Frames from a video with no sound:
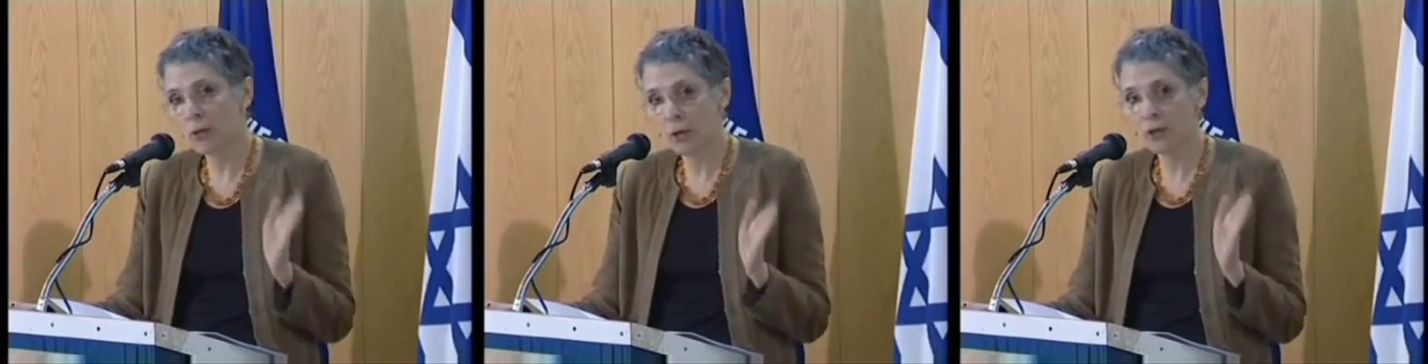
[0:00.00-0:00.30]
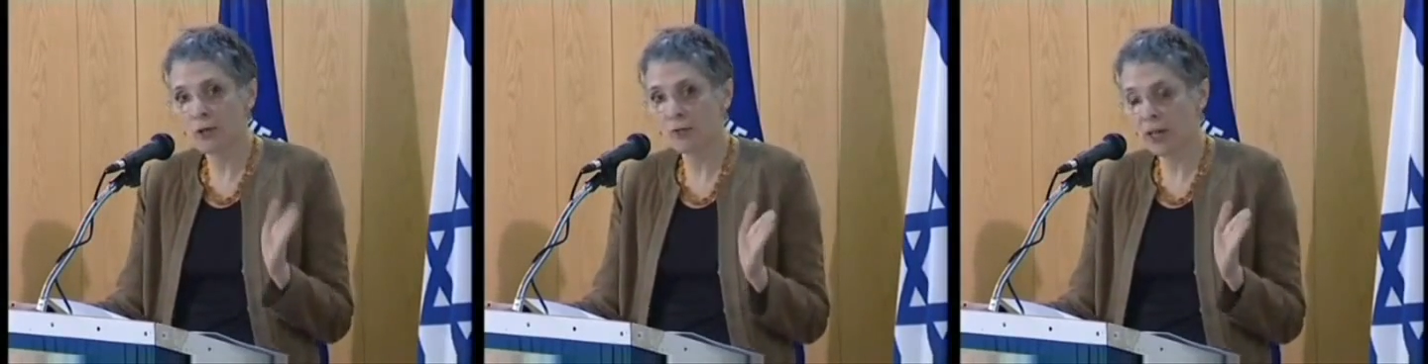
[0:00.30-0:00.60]
the
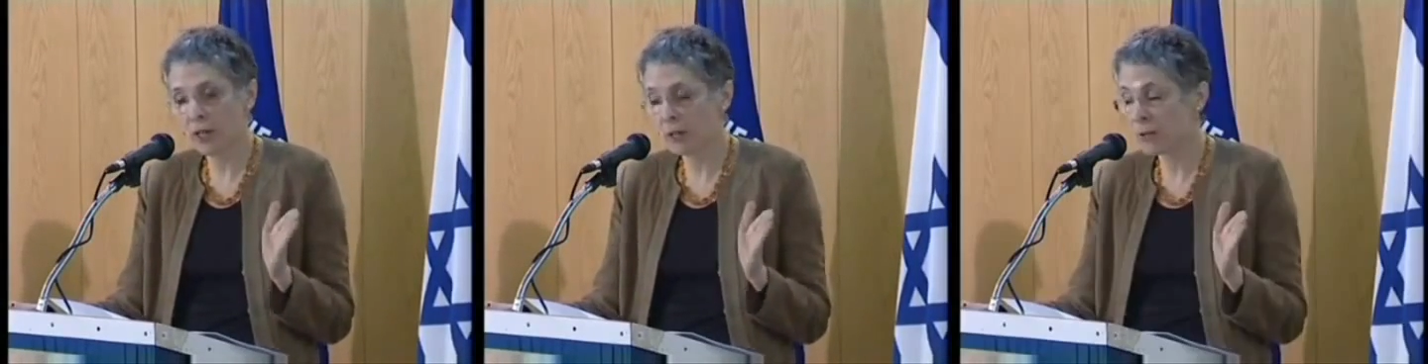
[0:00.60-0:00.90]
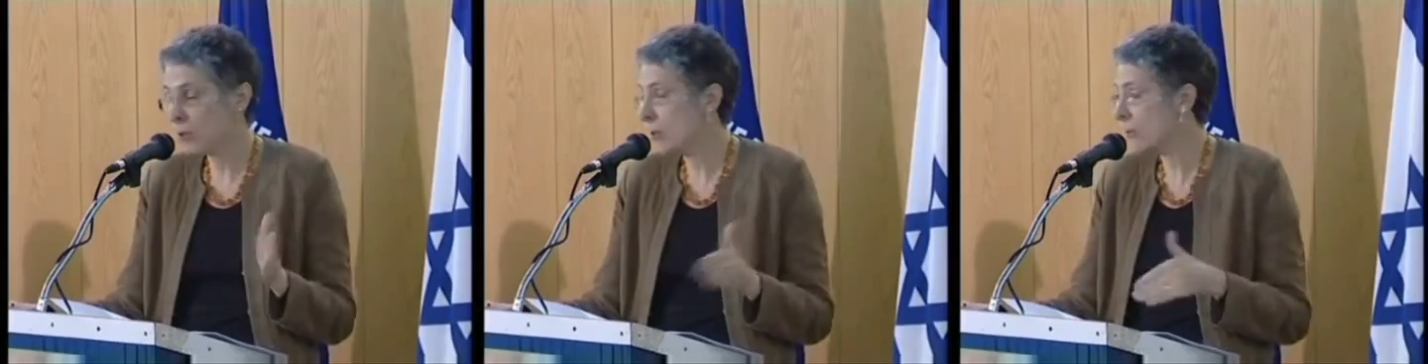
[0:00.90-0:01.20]
overarching
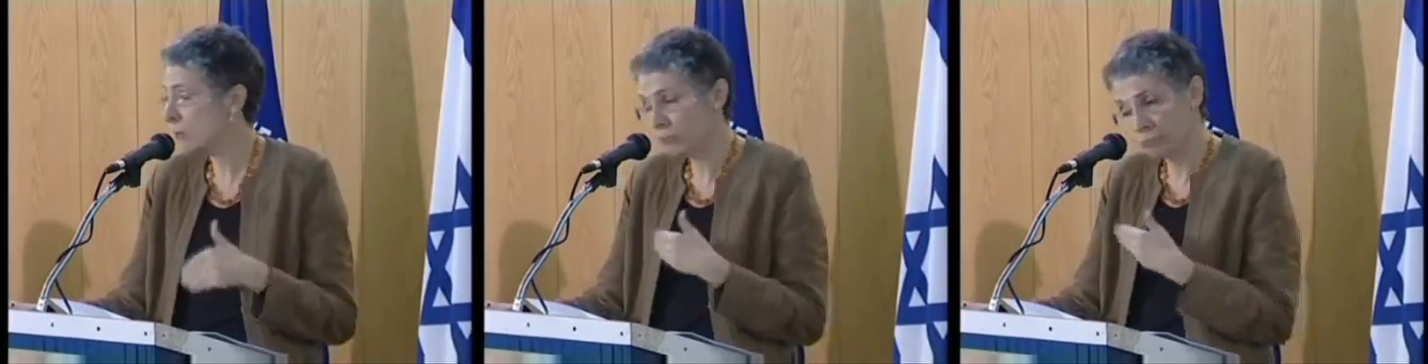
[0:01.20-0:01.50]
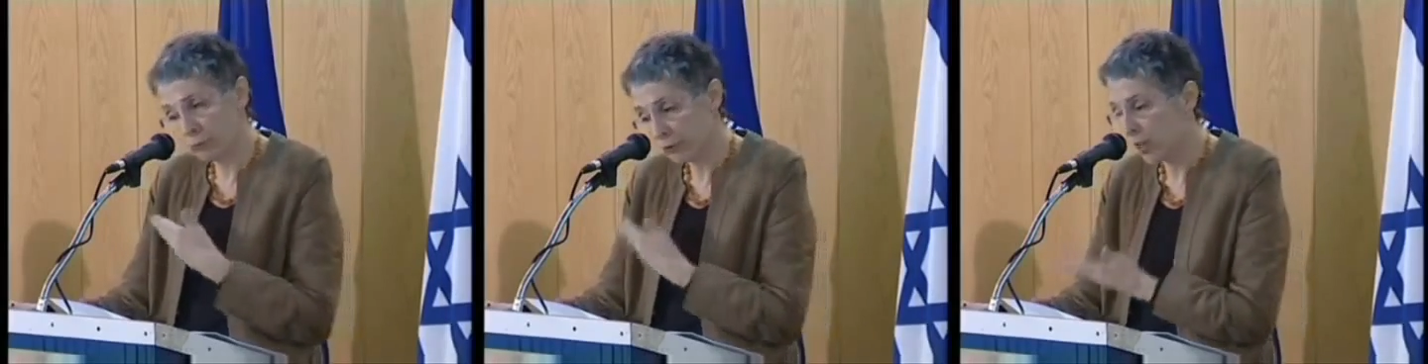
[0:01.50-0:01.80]
values,
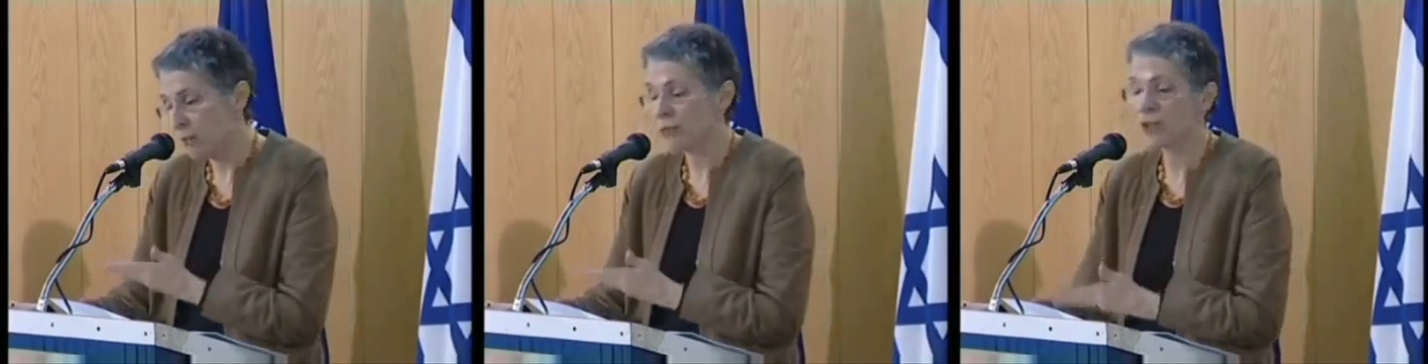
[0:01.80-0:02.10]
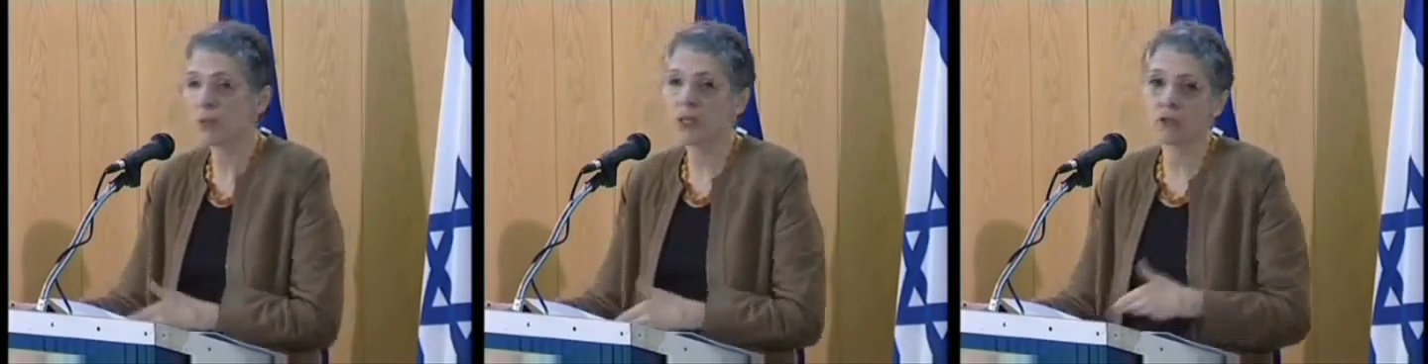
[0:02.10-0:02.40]

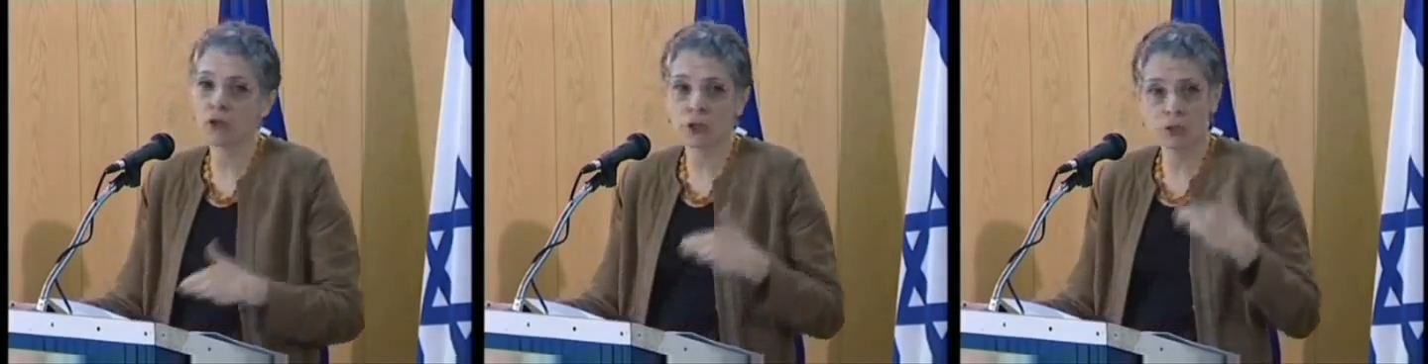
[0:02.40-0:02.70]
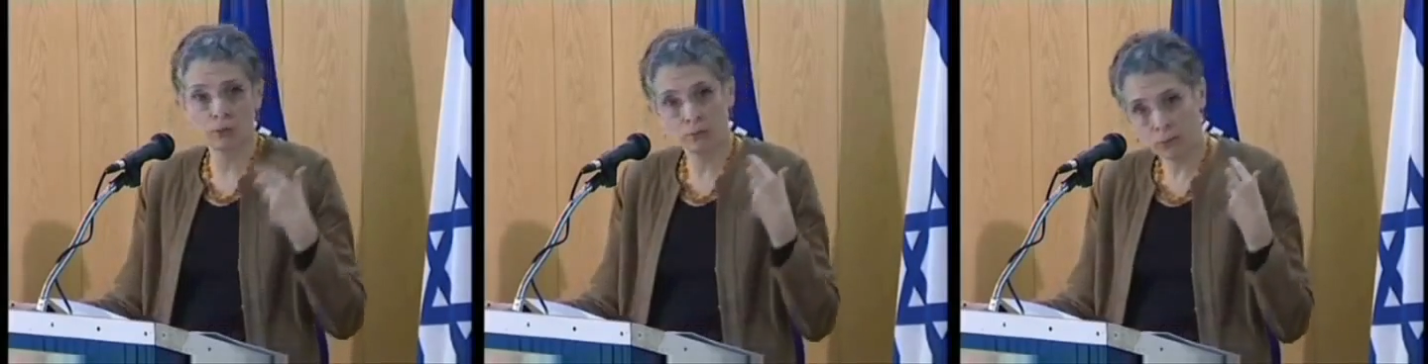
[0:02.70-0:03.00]
freedom of
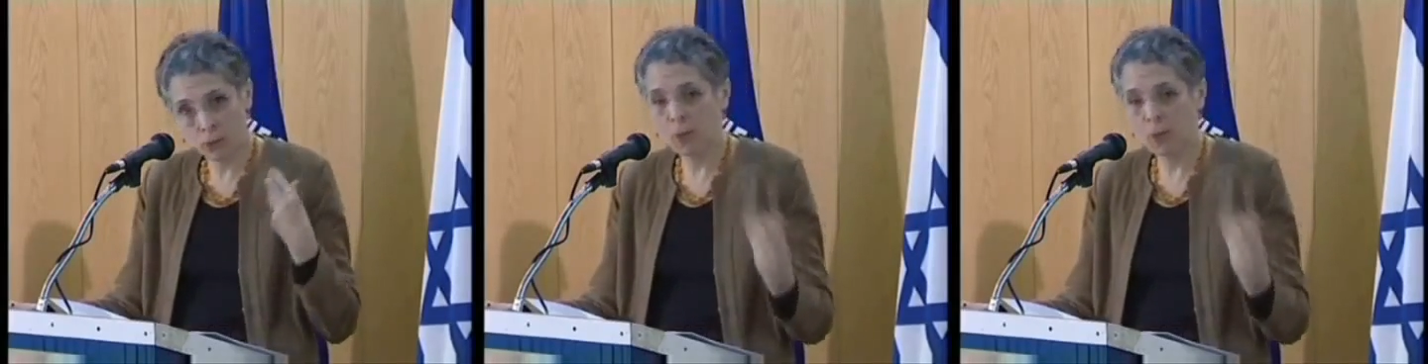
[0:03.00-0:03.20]
speech,